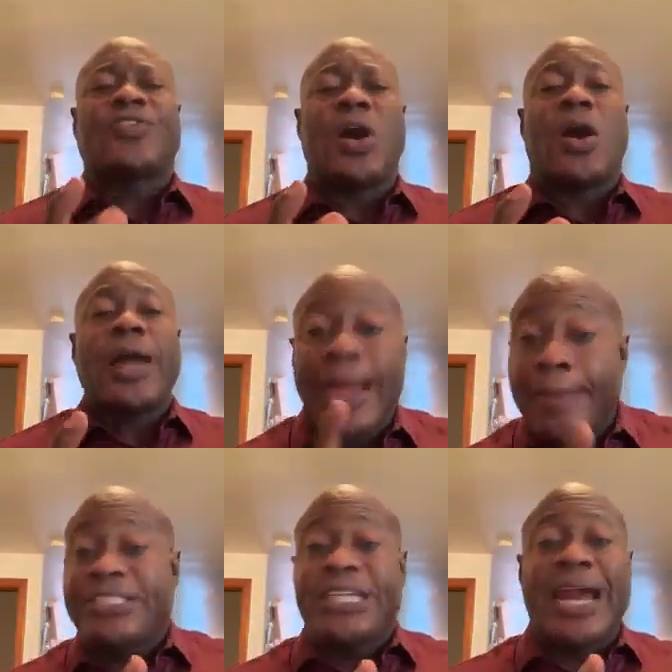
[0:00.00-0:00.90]
of God. And
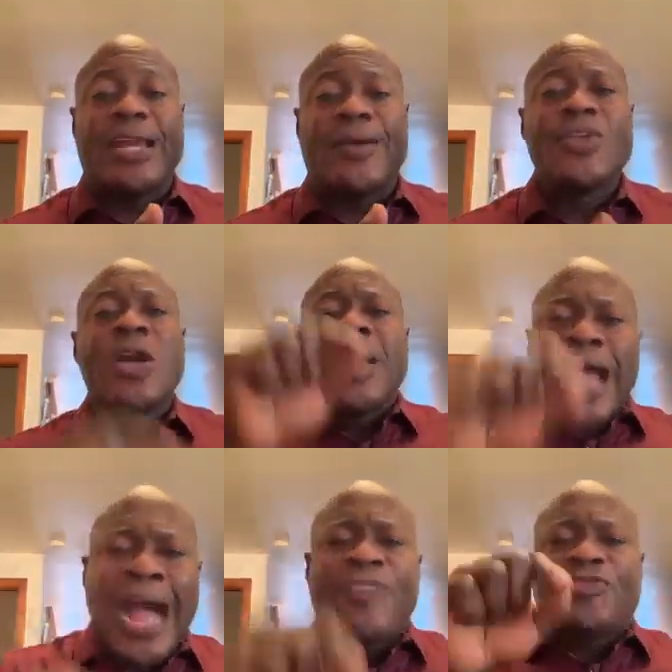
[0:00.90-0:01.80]
let me tell you,
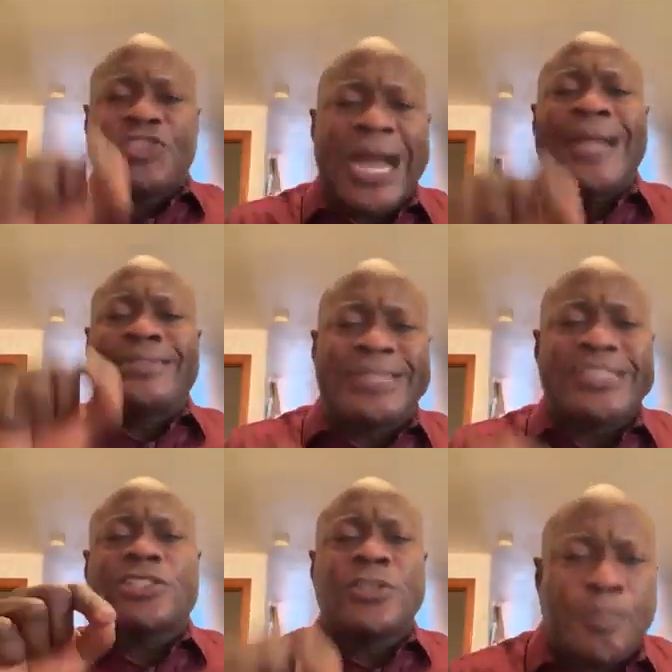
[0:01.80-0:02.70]
after
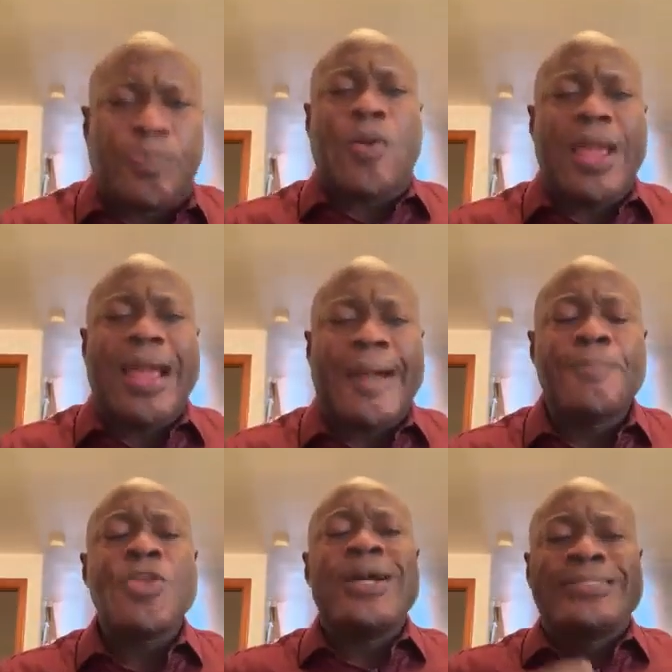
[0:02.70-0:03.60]
this prayer,
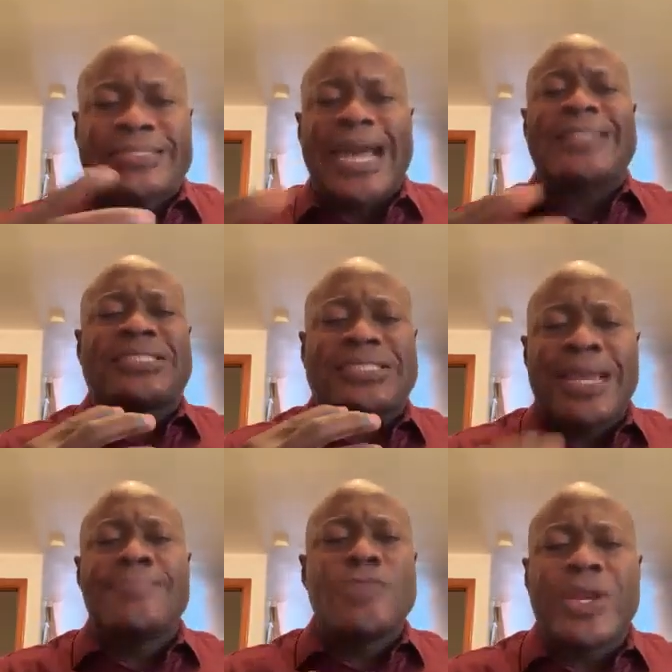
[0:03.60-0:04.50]

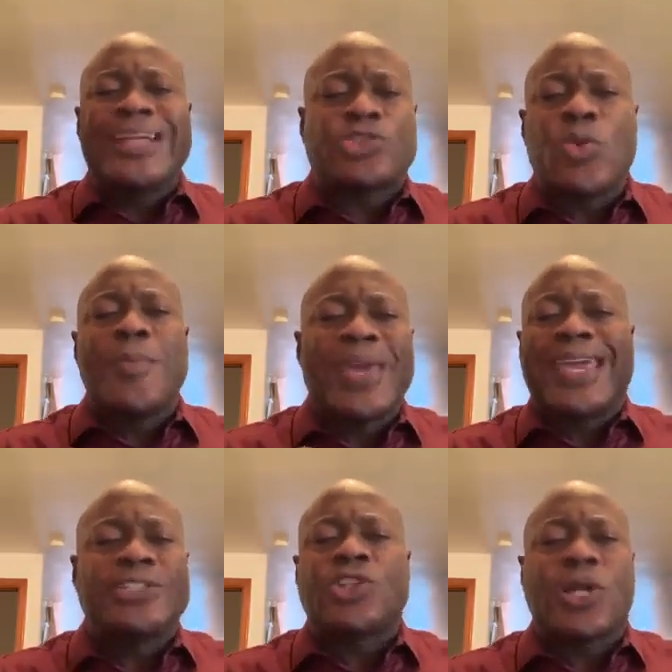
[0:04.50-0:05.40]
testimonies will
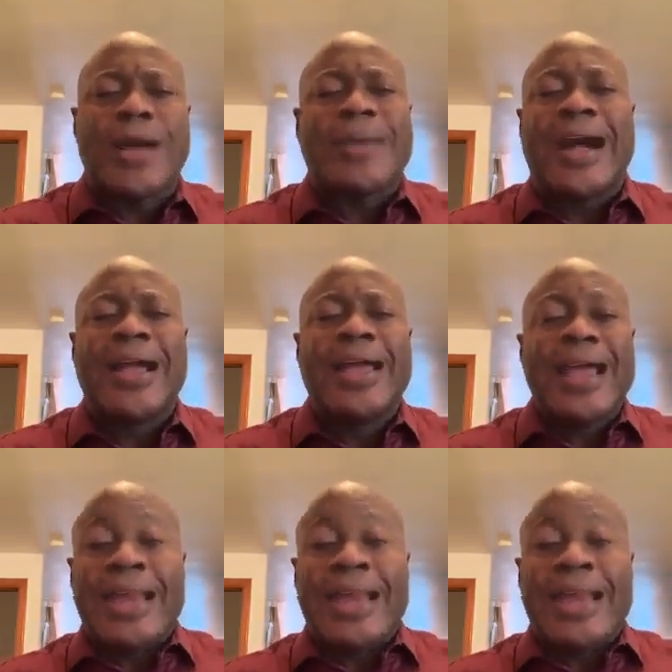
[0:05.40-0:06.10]
begin to come out.